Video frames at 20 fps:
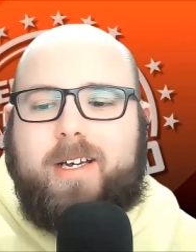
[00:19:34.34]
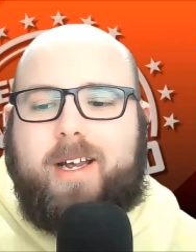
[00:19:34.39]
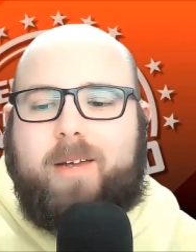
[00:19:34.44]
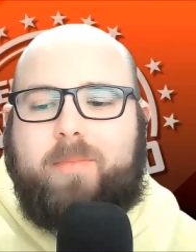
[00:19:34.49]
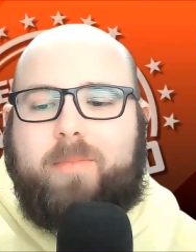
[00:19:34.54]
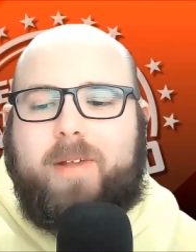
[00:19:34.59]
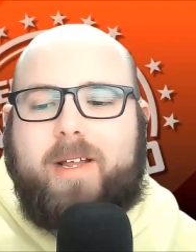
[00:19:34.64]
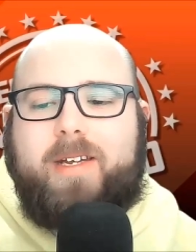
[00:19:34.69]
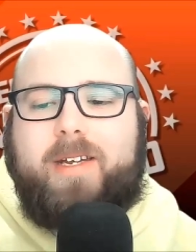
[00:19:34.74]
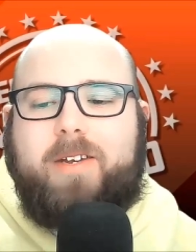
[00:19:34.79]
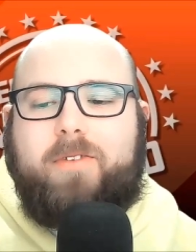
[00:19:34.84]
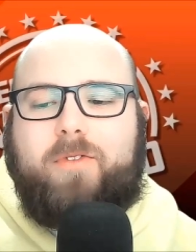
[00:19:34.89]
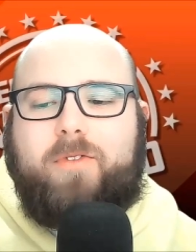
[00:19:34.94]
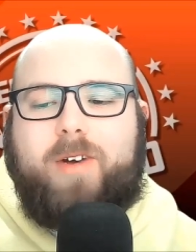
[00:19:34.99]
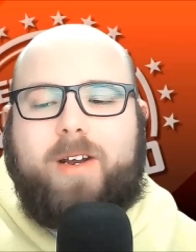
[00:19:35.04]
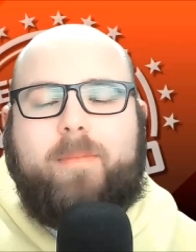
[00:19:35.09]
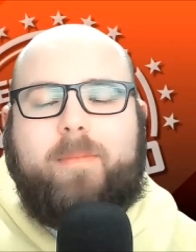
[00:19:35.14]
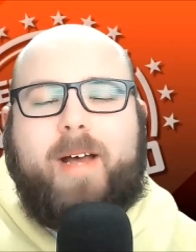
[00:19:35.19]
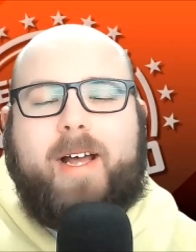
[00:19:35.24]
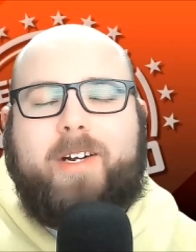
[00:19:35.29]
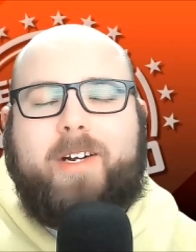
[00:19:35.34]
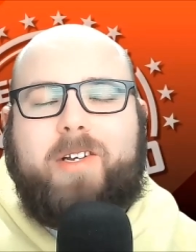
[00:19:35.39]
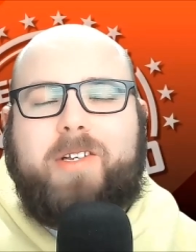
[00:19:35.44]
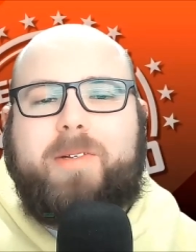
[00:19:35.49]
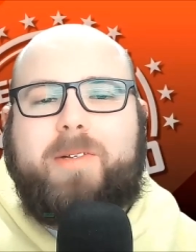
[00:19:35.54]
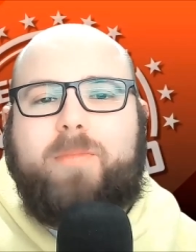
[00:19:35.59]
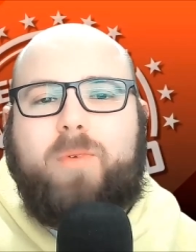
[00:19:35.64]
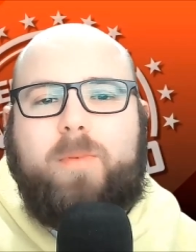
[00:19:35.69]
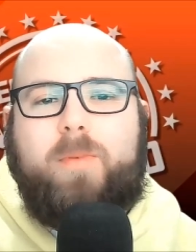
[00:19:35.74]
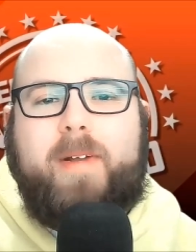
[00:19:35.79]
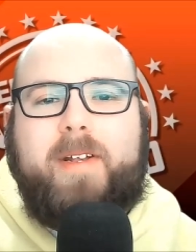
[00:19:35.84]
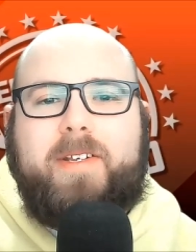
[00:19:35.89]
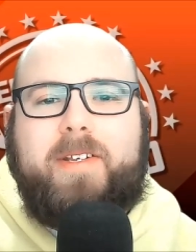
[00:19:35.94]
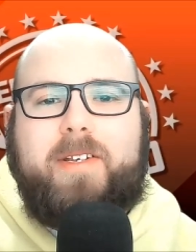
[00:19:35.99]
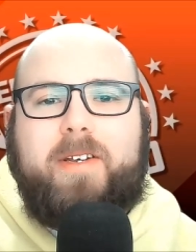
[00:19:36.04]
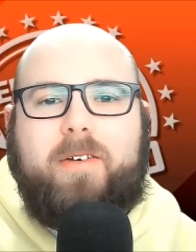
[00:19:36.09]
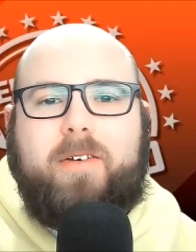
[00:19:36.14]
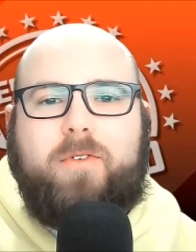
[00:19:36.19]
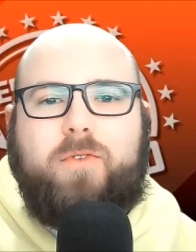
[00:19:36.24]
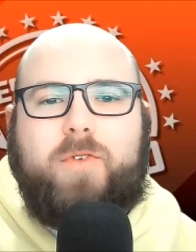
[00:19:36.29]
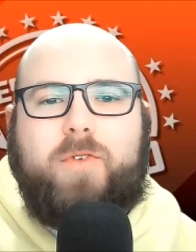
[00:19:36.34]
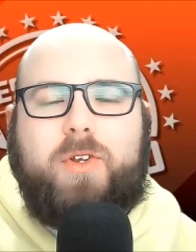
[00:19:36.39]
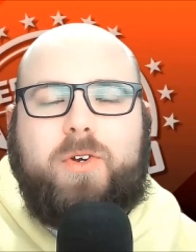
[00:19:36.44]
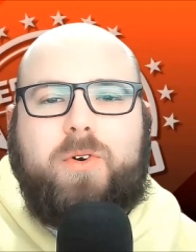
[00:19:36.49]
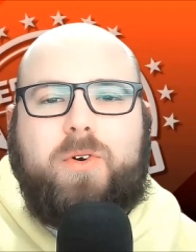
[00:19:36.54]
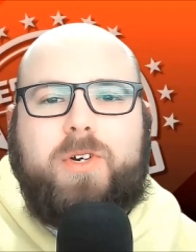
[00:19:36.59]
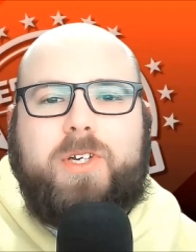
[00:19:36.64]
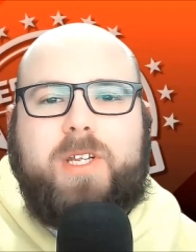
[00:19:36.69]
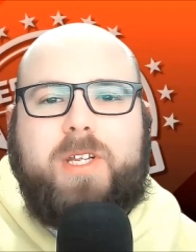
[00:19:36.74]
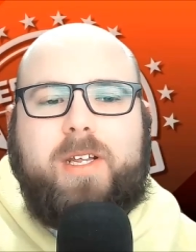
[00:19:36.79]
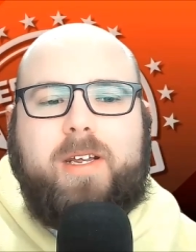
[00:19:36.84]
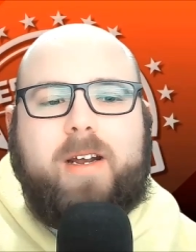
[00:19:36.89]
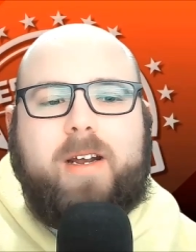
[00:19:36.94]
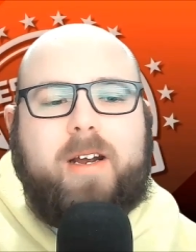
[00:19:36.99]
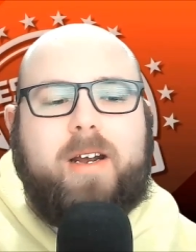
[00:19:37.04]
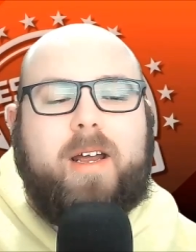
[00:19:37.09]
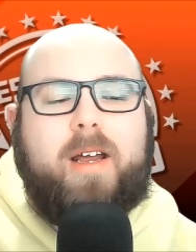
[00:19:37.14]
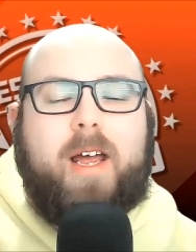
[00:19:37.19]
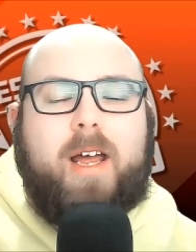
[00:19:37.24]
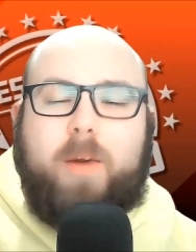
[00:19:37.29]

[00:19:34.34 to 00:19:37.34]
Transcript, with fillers: Uh, plenty of great matches and moments over the course of the year.